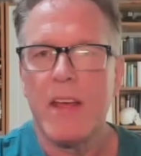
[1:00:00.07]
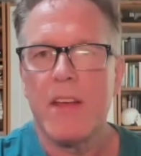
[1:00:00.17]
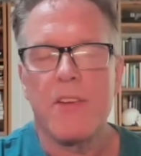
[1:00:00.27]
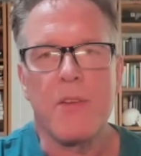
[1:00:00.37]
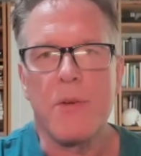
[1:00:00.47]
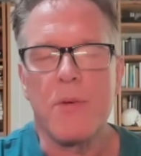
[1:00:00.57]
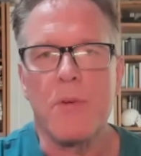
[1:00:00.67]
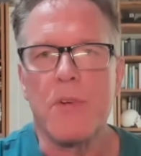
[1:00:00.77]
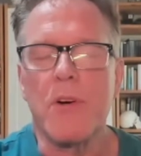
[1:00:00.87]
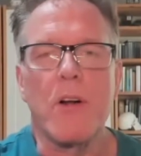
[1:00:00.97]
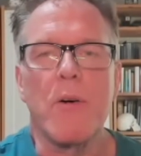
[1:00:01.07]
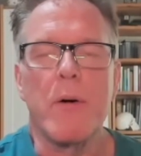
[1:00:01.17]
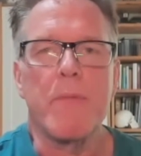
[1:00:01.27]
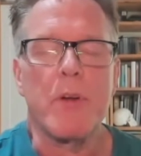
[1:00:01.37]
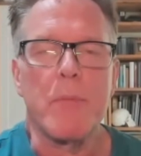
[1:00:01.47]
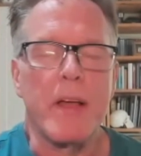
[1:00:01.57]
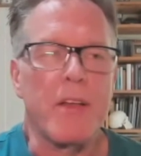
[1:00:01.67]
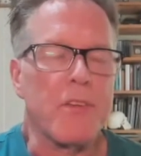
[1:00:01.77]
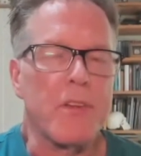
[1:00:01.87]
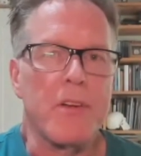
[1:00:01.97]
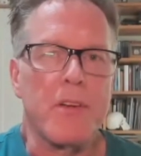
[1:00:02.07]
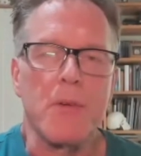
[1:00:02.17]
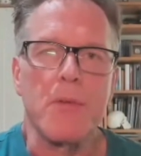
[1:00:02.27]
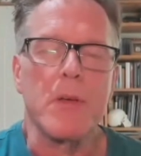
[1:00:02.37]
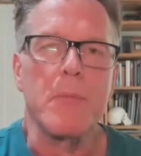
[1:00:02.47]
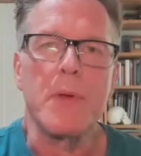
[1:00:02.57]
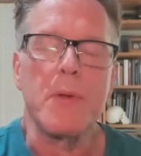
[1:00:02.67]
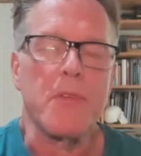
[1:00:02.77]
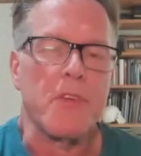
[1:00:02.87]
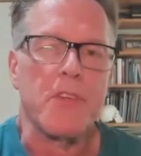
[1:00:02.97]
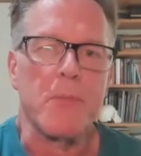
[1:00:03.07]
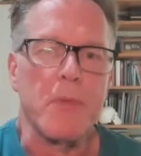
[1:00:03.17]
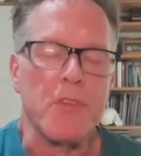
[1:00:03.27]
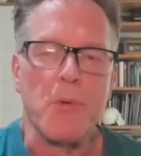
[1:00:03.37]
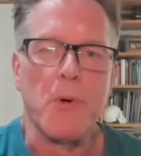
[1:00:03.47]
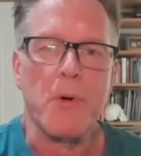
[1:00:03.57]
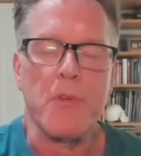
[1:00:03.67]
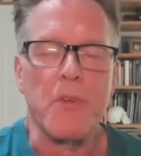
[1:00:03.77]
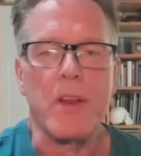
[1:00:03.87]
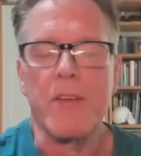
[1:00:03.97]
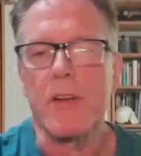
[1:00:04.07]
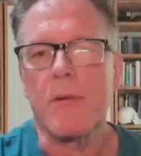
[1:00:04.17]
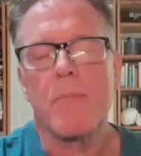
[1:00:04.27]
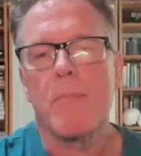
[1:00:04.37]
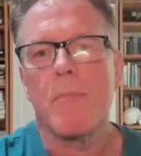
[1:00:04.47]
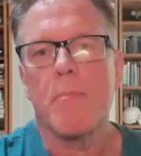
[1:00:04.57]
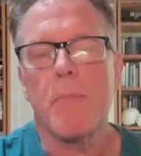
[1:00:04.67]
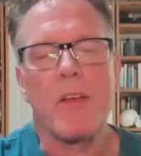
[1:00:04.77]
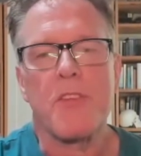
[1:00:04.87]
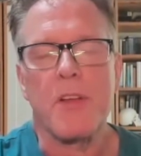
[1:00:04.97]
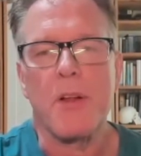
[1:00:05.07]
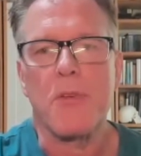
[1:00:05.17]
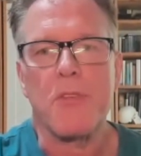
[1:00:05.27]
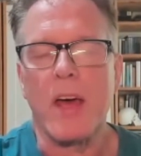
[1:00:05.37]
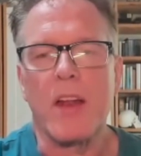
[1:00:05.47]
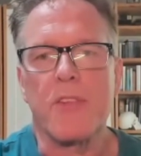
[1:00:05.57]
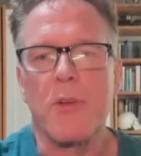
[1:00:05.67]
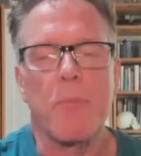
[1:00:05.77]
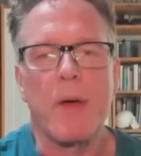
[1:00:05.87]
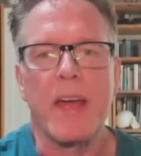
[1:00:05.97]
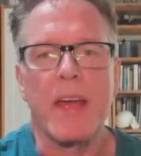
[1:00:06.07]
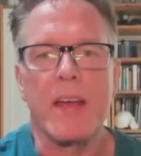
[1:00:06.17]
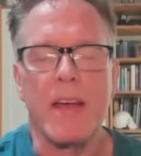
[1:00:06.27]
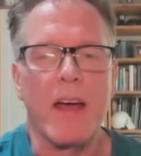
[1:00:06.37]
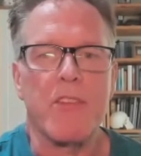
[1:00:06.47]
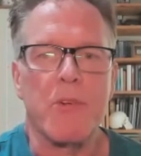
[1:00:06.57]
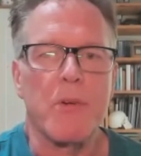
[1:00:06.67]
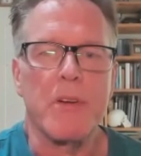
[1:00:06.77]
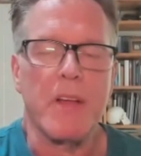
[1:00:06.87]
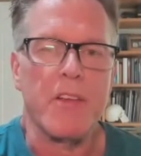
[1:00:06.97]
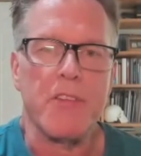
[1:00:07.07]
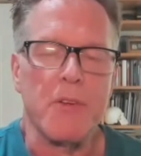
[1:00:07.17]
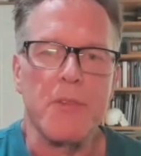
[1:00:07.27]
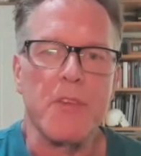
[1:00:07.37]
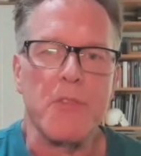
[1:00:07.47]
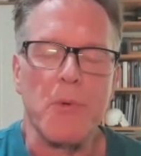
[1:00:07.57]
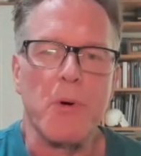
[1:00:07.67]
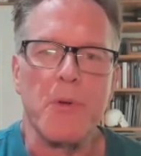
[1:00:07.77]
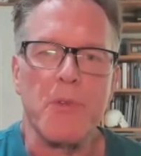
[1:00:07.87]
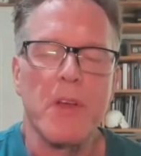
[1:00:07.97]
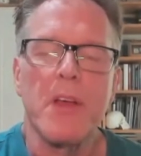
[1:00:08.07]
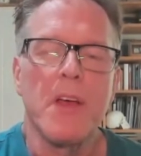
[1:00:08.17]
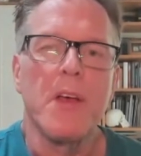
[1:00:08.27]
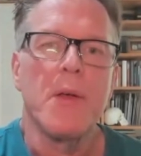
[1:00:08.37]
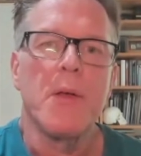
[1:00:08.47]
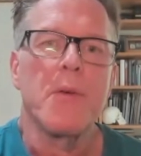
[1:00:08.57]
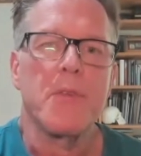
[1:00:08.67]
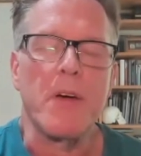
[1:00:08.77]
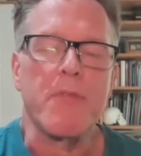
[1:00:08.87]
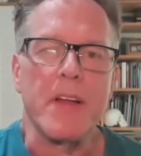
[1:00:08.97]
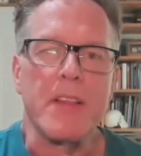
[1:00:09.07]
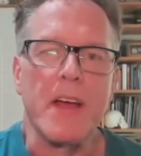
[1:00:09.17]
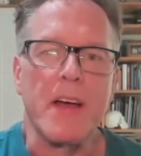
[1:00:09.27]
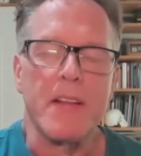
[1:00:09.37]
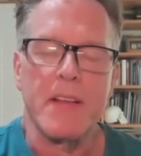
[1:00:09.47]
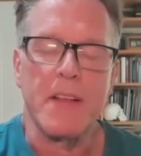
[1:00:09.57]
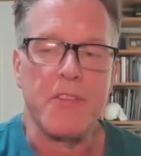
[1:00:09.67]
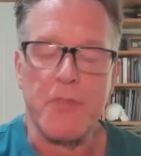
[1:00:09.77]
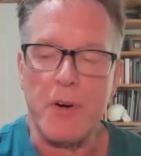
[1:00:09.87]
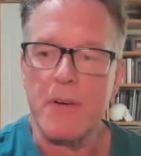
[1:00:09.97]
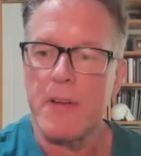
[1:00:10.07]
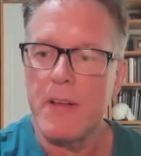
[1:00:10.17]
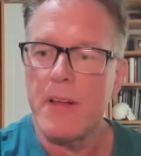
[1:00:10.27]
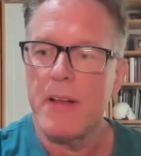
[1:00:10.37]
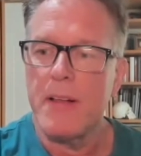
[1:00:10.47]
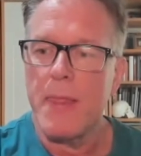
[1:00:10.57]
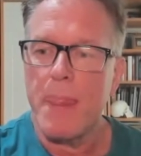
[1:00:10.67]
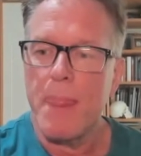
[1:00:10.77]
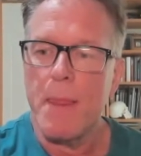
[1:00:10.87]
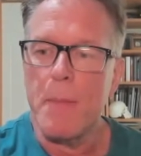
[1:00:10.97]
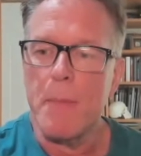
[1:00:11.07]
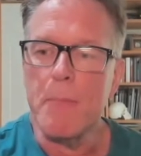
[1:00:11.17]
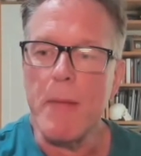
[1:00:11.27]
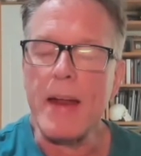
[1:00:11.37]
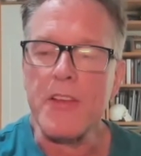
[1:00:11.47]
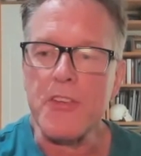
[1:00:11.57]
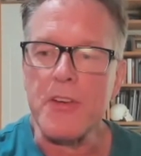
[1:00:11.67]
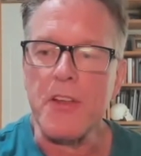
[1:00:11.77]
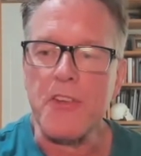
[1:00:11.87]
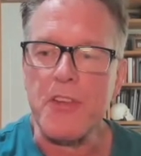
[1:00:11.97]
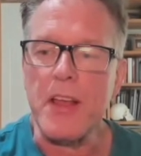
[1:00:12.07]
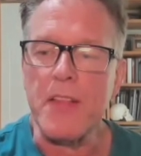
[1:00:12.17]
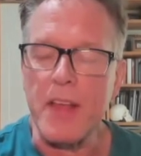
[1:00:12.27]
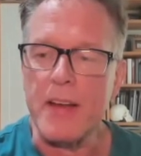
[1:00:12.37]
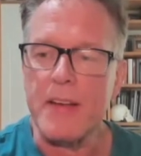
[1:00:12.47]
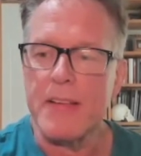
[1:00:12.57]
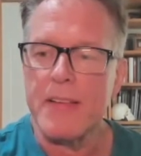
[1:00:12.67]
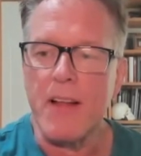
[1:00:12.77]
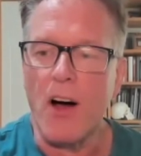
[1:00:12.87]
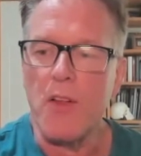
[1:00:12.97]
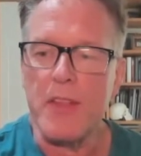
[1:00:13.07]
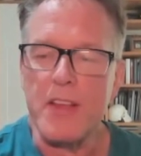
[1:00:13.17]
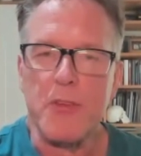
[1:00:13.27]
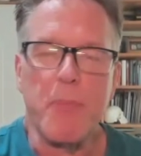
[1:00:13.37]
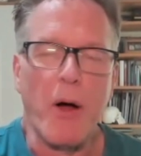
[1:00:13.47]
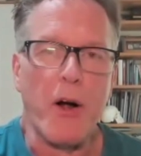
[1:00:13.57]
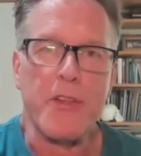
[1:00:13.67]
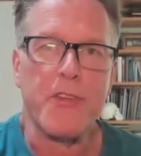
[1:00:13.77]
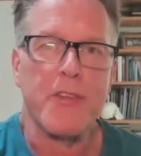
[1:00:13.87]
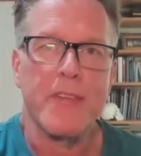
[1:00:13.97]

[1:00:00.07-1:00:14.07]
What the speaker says: to neuroinflammation to immune system disorders, and even musculoskeletal pain, gastrointestinal disorders, stuff like that. It's for medicine to see that all these parts